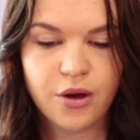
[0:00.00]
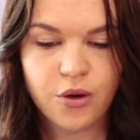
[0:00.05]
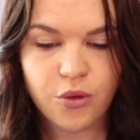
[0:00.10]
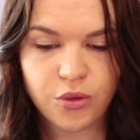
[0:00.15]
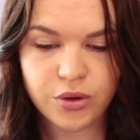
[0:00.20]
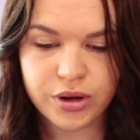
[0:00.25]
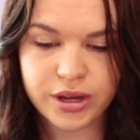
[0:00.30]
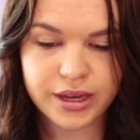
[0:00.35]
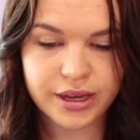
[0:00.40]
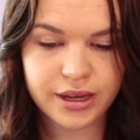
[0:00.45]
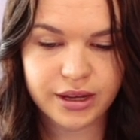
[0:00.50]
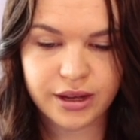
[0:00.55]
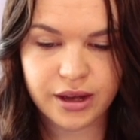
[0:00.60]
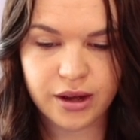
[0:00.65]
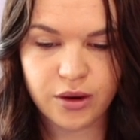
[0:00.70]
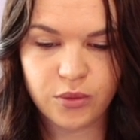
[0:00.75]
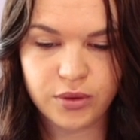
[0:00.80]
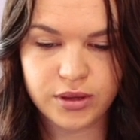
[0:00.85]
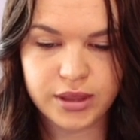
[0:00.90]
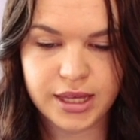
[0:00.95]
Or you can
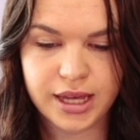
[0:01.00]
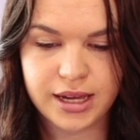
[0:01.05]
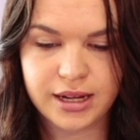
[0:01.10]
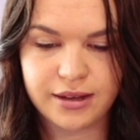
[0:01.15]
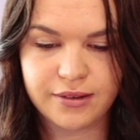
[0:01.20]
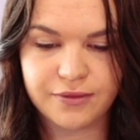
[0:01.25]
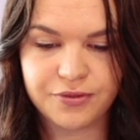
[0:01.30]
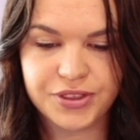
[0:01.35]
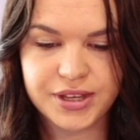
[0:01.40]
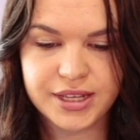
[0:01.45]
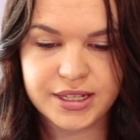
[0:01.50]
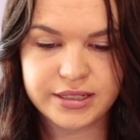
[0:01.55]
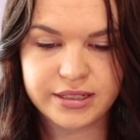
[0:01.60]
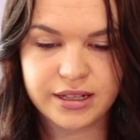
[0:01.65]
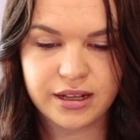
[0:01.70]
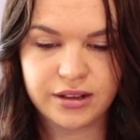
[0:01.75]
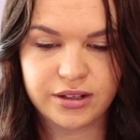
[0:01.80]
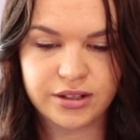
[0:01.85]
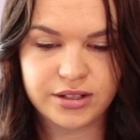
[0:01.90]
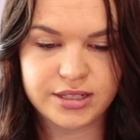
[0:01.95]
go with any of these
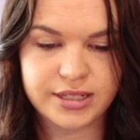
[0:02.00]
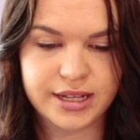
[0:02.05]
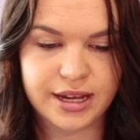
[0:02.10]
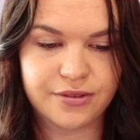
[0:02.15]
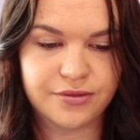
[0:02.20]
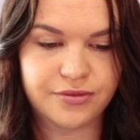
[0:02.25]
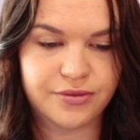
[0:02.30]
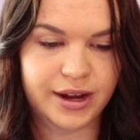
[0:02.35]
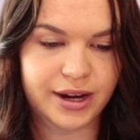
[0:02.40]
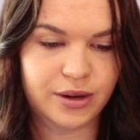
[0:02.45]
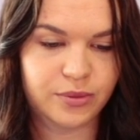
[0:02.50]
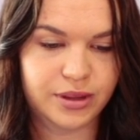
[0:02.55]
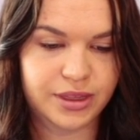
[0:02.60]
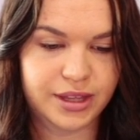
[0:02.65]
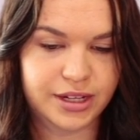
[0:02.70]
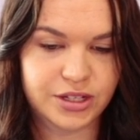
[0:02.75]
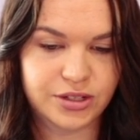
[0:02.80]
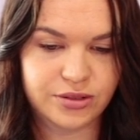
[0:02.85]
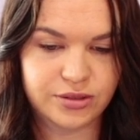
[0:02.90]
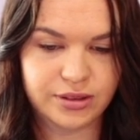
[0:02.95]
colors and find one
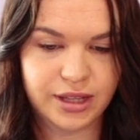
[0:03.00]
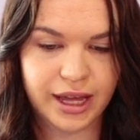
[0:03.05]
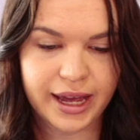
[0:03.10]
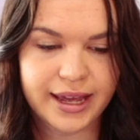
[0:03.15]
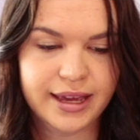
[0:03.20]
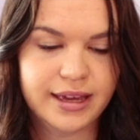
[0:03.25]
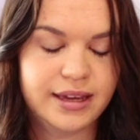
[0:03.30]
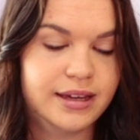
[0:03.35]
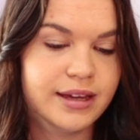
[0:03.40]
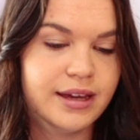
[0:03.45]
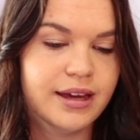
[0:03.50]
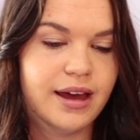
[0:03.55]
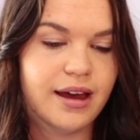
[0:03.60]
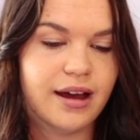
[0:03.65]
that you like.